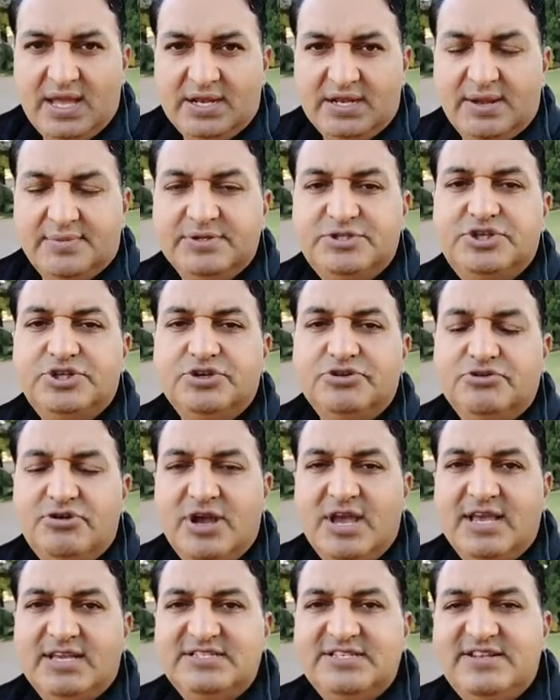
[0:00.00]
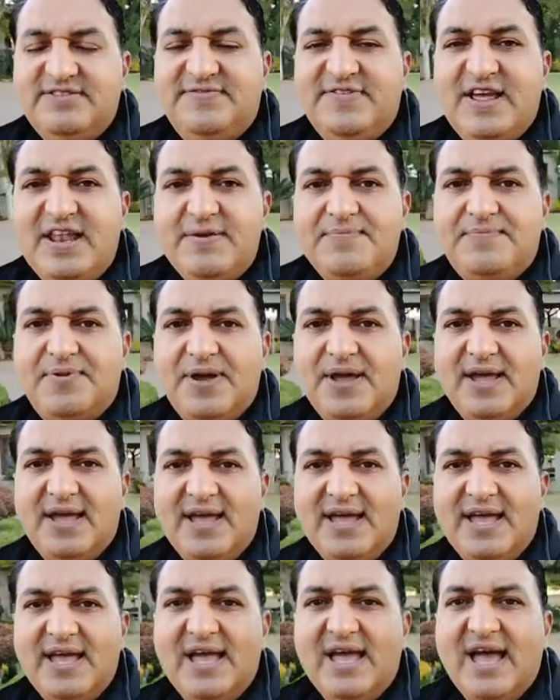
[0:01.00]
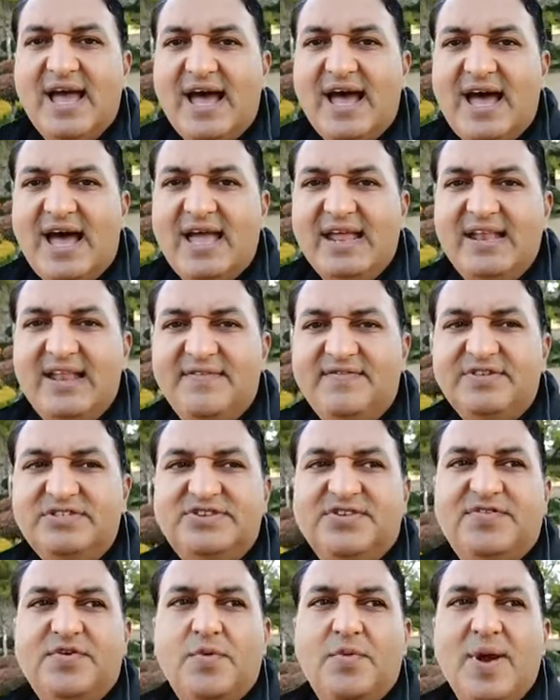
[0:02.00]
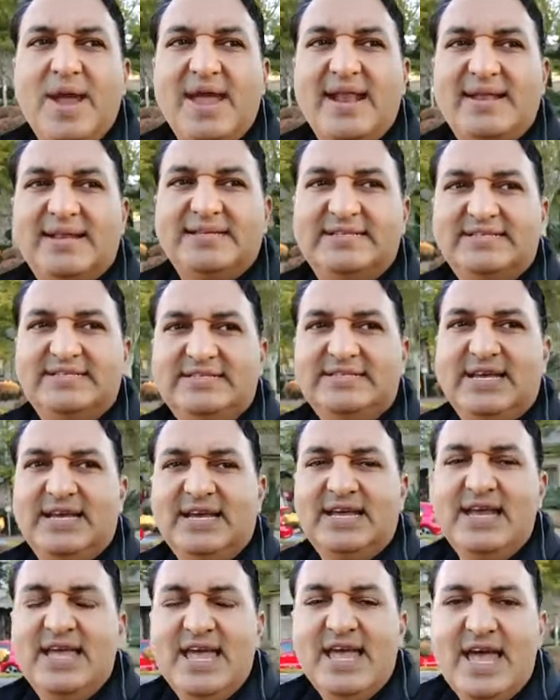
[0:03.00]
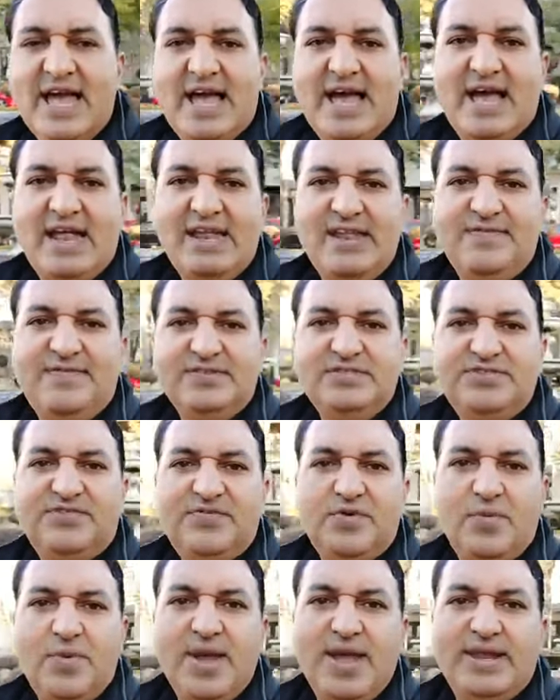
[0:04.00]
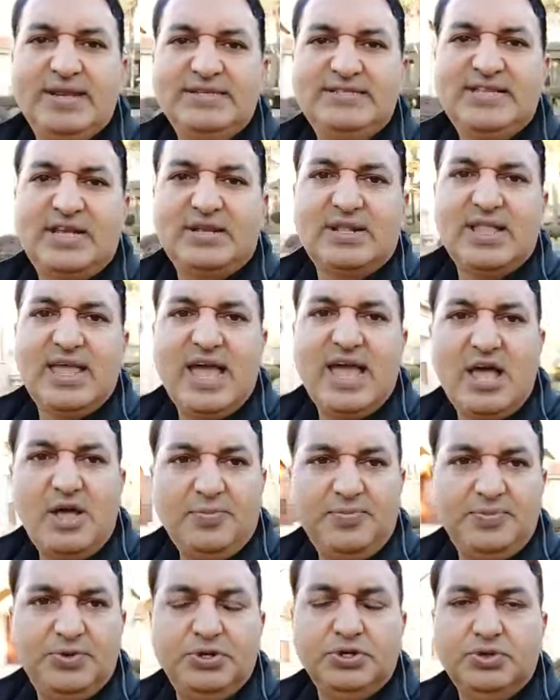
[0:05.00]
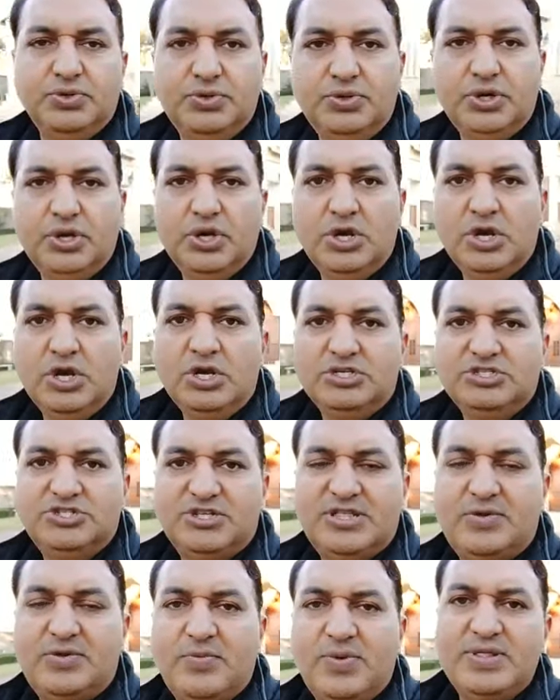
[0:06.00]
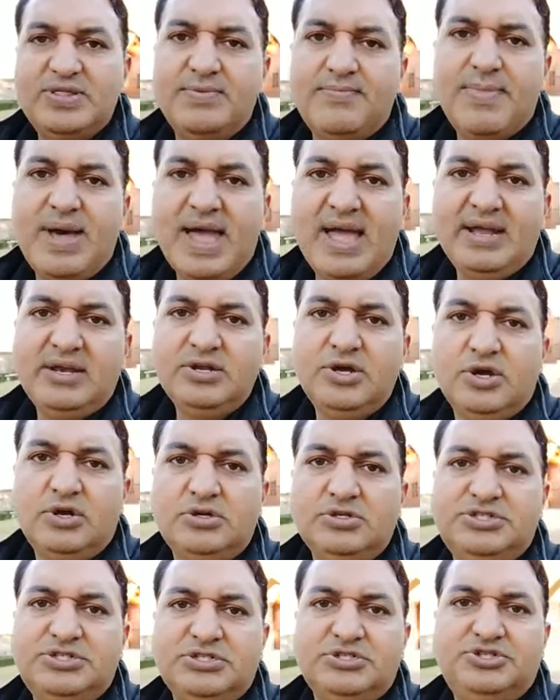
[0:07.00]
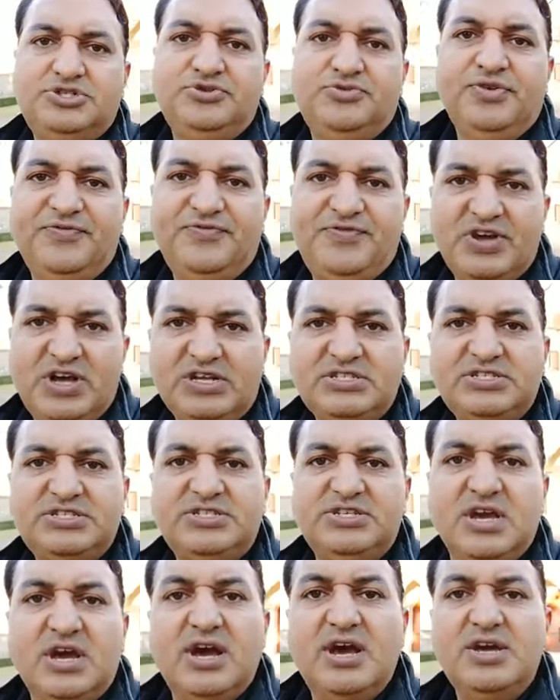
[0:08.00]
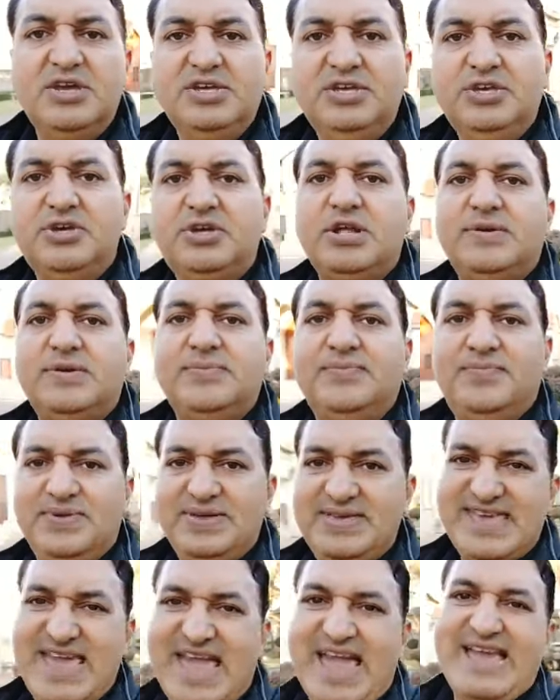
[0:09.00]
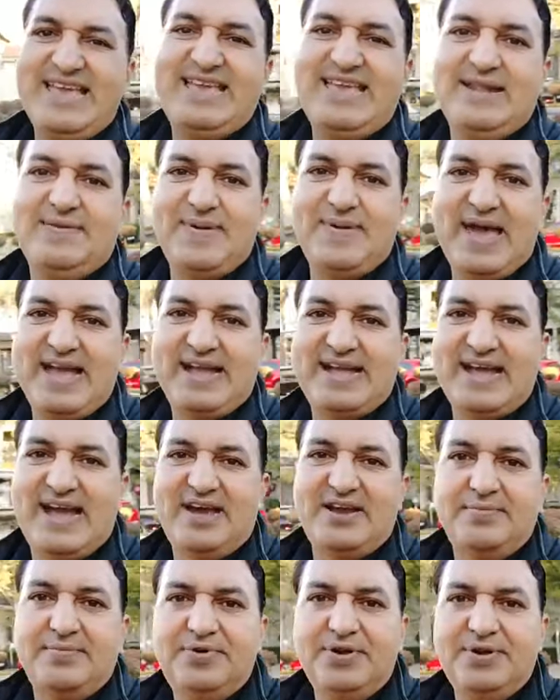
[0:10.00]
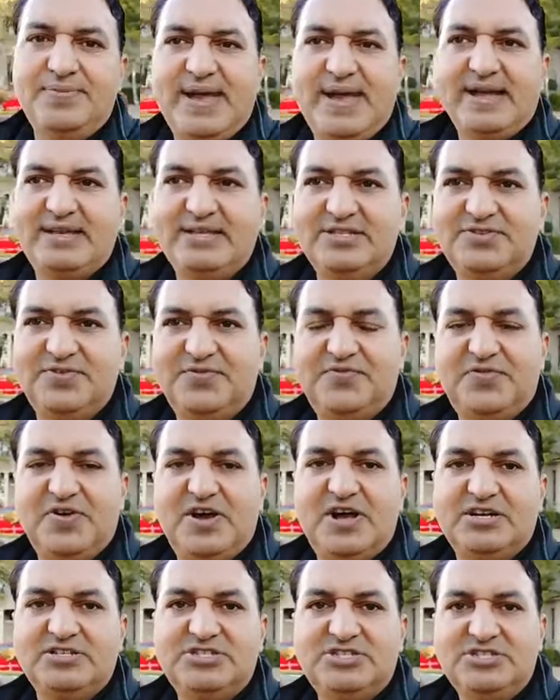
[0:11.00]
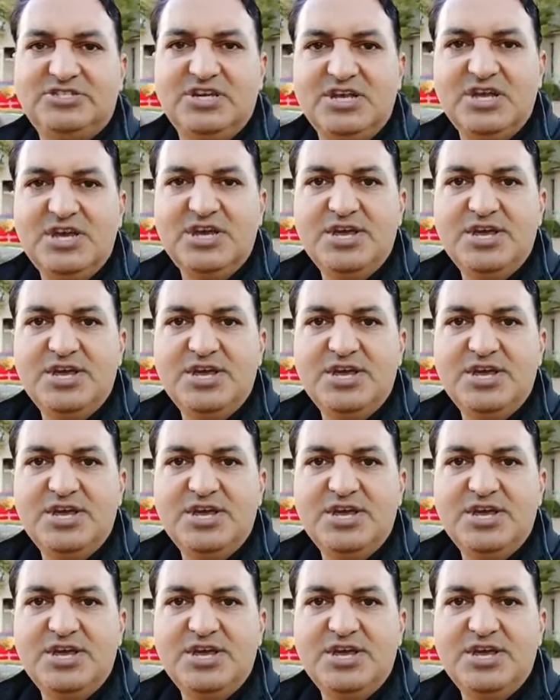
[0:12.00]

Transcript: Number two is you develop high levels of awareness. High levels of awareness that will help you so that when the mind goes into reverse gear, you can yank it back out and put it back into first.